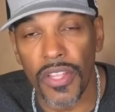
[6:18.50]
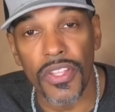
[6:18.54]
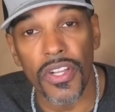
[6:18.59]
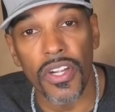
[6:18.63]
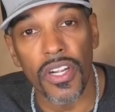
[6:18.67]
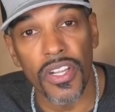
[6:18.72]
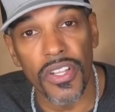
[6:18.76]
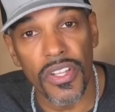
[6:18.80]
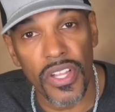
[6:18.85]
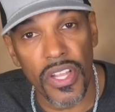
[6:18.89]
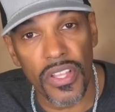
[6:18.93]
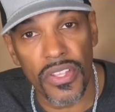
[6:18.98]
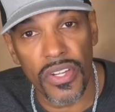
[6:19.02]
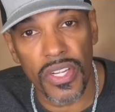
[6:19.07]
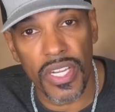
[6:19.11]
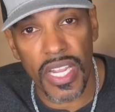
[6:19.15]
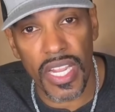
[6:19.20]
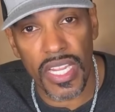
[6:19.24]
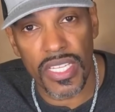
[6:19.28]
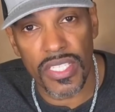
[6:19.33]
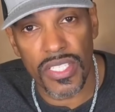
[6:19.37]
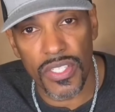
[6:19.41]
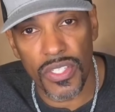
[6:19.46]
there are another
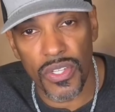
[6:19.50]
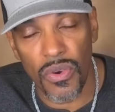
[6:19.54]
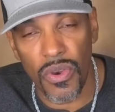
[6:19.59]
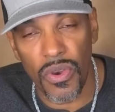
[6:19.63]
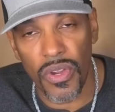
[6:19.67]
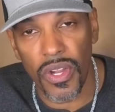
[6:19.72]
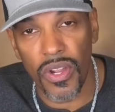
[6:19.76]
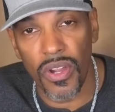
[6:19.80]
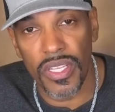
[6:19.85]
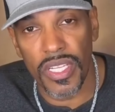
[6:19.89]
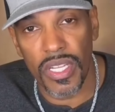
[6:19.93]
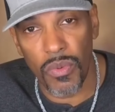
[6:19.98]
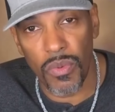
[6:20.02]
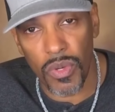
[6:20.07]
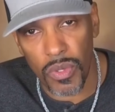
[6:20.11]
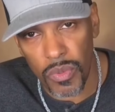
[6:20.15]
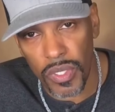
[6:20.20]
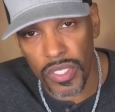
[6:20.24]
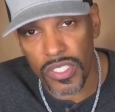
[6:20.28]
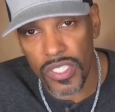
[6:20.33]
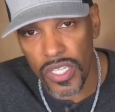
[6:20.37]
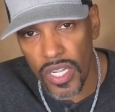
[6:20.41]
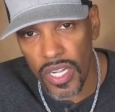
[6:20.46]
cases going on that we
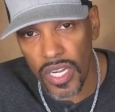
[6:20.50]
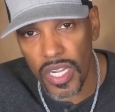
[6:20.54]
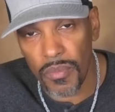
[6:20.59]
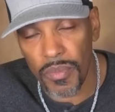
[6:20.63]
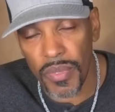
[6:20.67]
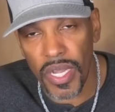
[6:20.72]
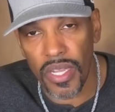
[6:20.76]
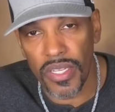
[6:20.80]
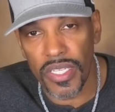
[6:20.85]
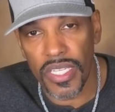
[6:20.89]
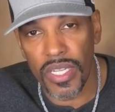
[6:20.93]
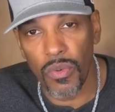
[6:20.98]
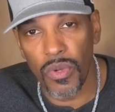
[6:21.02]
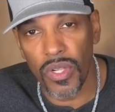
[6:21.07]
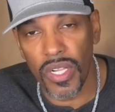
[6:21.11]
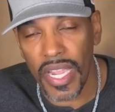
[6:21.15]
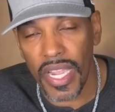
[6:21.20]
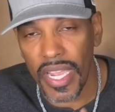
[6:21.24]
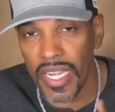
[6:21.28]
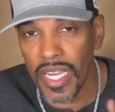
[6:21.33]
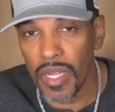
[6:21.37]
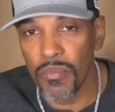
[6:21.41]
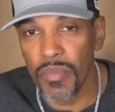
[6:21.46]
will talk about that will
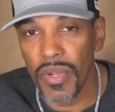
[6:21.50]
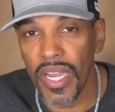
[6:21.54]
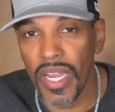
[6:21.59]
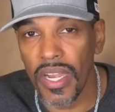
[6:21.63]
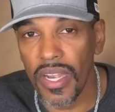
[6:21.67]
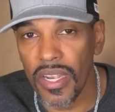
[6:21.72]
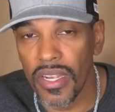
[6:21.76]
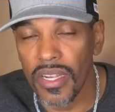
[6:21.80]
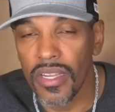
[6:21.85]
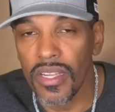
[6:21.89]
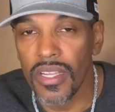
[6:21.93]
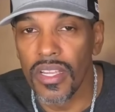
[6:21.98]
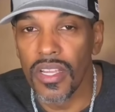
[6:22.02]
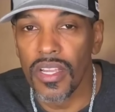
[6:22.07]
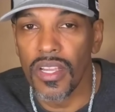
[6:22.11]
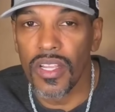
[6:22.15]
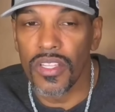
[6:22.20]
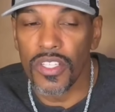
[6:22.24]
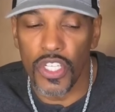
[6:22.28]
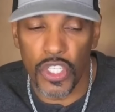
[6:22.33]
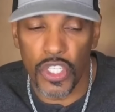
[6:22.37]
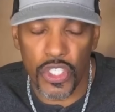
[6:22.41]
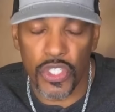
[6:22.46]
kind of bear
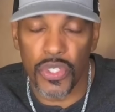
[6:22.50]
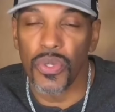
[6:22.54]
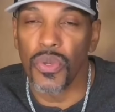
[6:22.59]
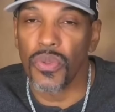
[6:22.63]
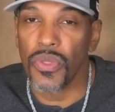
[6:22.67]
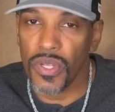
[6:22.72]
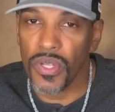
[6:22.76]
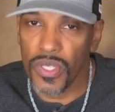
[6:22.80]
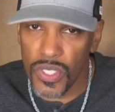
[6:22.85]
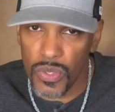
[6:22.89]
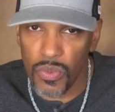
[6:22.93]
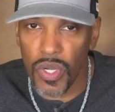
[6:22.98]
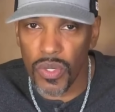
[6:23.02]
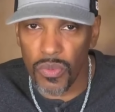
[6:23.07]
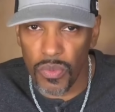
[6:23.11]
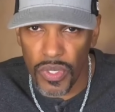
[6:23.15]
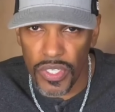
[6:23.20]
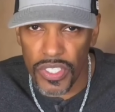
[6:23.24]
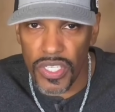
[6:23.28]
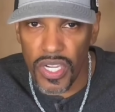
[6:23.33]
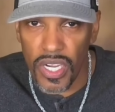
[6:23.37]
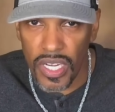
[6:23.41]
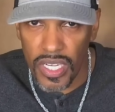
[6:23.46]
the truth to what we're
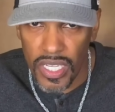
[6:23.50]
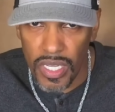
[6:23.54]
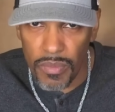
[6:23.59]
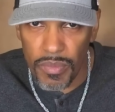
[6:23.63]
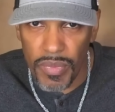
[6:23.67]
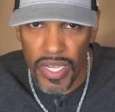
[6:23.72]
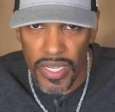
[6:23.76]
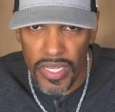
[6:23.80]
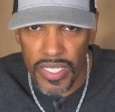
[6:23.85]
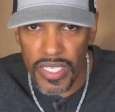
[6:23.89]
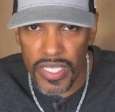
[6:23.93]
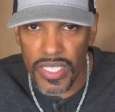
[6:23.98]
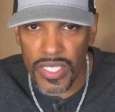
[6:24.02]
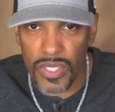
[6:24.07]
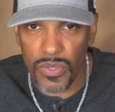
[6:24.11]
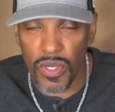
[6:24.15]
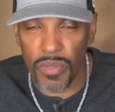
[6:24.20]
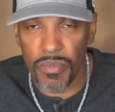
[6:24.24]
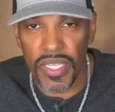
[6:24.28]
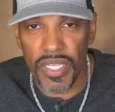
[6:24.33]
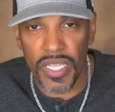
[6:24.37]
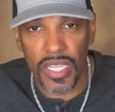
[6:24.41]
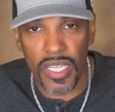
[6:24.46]
talking about in this
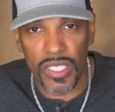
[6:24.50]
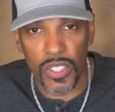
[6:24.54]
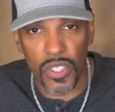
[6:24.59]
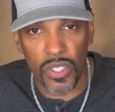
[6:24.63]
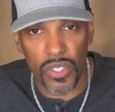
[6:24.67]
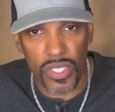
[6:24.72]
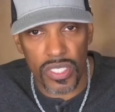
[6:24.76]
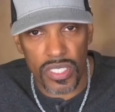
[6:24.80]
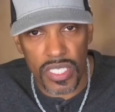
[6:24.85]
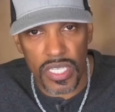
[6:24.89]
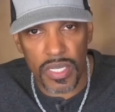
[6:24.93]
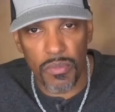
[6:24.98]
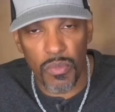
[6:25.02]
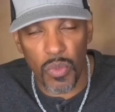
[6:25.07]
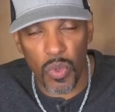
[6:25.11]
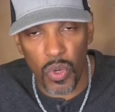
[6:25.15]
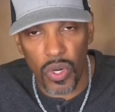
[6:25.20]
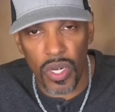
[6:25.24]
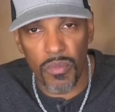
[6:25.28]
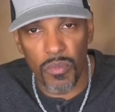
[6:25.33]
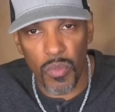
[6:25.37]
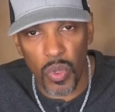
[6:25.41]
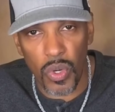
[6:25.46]
one because you'll see
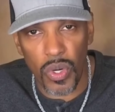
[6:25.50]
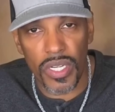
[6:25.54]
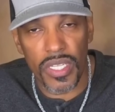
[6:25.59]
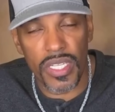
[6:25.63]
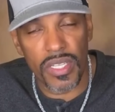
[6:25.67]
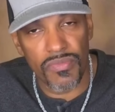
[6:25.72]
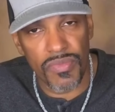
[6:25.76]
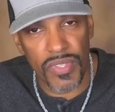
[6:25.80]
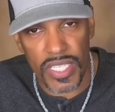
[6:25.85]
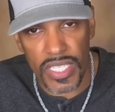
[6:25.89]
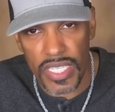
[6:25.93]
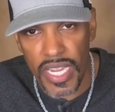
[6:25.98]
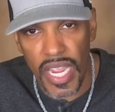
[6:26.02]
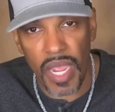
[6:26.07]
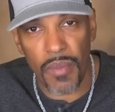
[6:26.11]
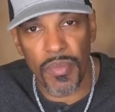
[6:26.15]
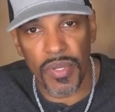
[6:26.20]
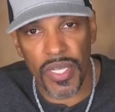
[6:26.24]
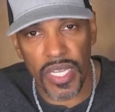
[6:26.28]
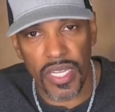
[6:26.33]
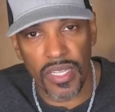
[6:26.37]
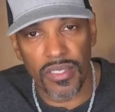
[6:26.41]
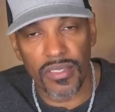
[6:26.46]
more and more th- this
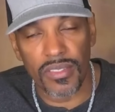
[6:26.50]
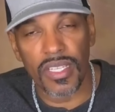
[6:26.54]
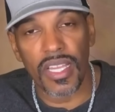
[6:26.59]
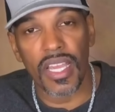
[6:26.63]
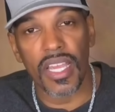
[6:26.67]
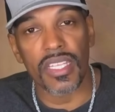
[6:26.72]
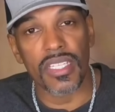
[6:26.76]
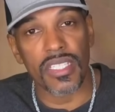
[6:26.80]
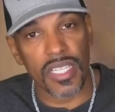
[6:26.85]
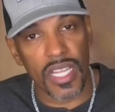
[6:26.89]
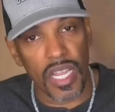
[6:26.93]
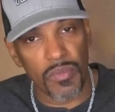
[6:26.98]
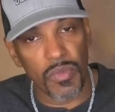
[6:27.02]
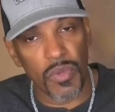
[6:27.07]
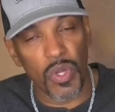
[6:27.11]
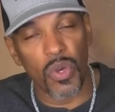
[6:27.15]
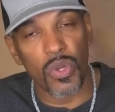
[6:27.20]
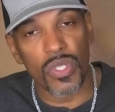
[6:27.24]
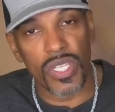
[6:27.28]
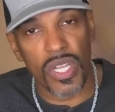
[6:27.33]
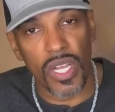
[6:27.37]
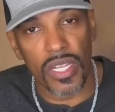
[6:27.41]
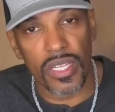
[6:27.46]
happening as time
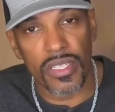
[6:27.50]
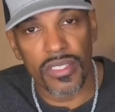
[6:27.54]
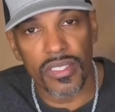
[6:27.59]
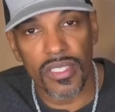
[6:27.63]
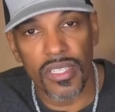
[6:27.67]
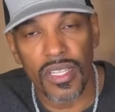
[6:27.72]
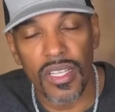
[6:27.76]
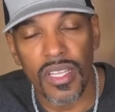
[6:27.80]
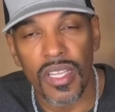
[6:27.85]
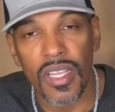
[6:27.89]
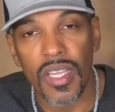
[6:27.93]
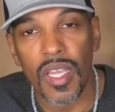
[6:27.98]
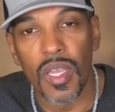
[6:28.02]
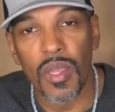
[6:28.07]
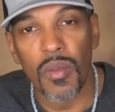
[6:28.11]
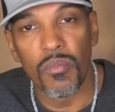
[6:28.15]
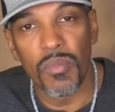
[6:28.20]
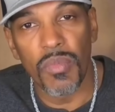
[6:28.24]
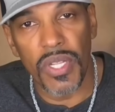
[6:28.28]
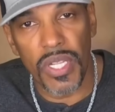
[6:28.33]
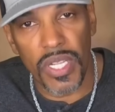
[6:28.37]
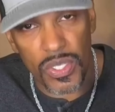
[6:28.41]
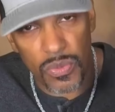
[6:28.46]
goes on
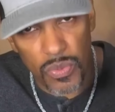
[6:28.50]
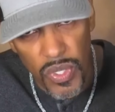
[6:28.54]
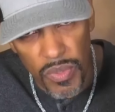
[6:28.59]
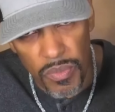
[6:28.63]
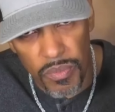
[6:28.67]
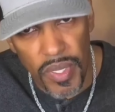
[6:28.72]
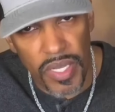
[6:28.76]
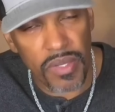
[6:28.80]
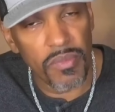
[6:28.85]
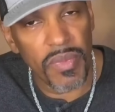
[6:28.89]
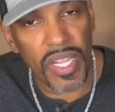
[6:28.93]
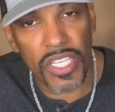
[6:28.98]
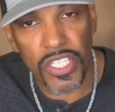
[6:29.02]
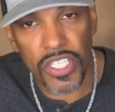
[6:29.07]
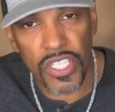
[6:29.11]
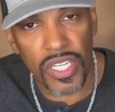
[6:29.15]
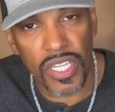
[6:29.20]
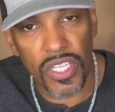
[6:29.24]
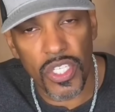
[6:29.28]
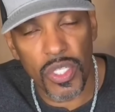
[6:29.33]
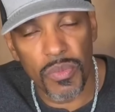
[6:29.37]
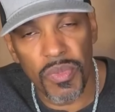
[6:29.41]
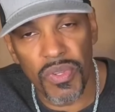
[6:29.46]
because we've been
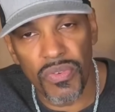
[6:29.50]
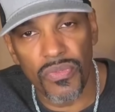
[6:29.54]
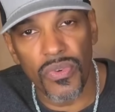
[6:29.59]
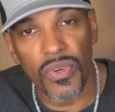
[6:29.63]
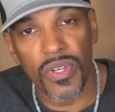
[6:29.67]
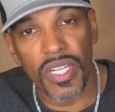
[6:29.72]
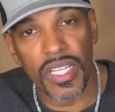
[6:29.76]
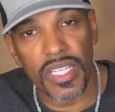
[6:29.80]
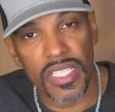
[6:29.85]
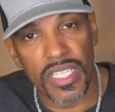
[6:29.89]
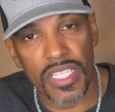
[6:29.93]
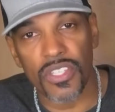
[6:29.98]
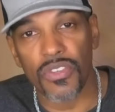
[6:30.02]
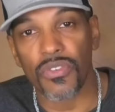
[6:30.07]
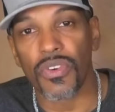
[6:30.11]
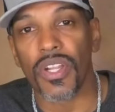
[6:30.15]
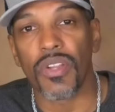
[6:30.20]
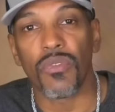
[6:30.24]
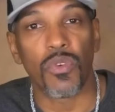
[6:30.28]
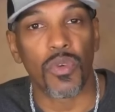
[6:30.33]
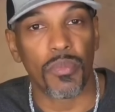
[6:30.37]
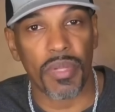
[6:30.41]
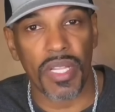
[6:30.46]
mentioning to you before that this
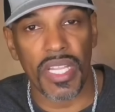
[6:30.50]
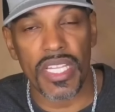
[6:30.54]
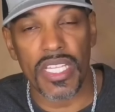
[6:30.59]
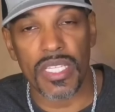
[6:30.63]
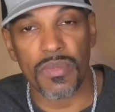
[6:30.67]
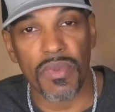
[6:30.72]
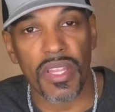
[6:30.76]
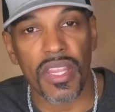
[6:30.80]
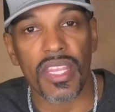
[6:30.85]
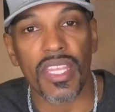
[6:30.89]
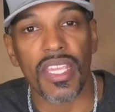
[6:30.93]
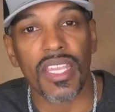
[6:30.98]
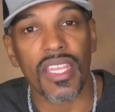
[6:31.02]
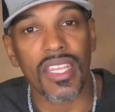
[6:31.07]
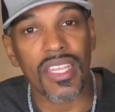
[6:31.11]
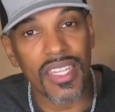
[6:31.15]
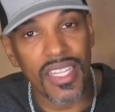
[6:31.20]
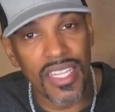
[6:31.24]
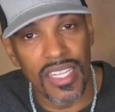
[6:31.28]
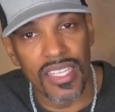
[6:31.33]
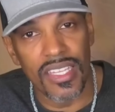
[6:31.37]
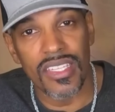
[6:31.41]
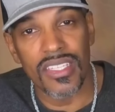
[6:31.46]
great replacement thing
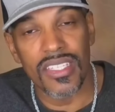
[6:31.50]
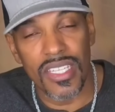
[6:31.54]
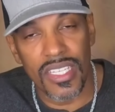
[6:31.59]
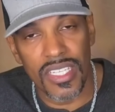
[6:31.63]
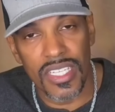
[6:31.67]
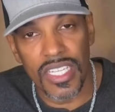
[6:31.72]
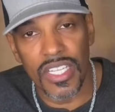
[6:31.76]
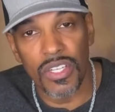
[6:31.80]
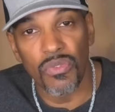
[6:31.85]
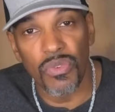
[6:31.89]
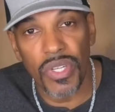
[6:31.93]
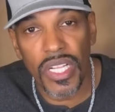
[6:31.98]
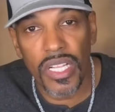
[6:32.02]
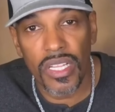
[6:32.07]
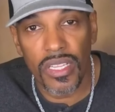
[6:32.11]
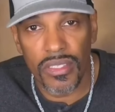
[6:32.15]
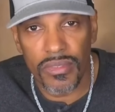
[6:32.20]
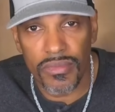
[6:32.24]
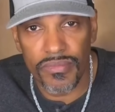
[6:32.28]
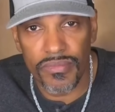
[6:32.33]
is indeed real.